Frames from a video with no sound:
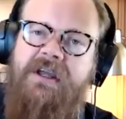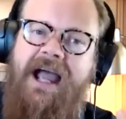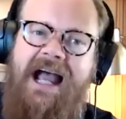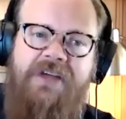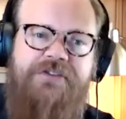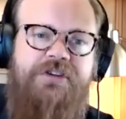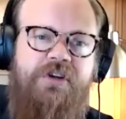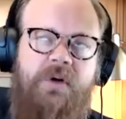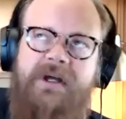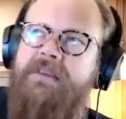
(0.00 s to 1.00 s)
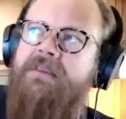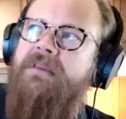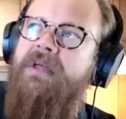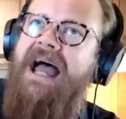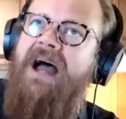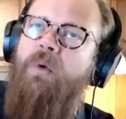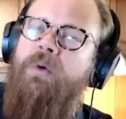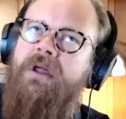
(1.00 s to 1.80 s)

has to do with how we